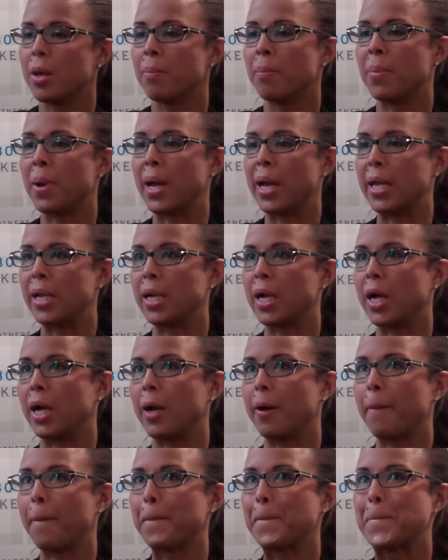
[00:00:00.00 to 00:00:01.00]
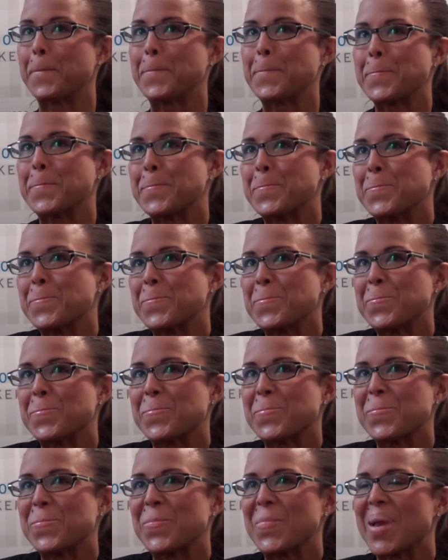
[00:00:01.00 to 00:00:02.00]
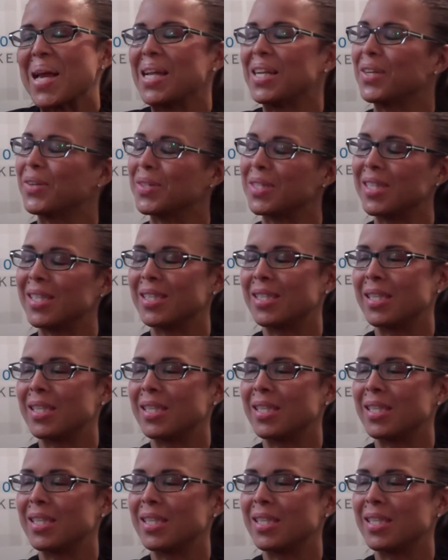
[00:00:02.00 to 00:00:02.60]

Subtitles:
But I don't know. I do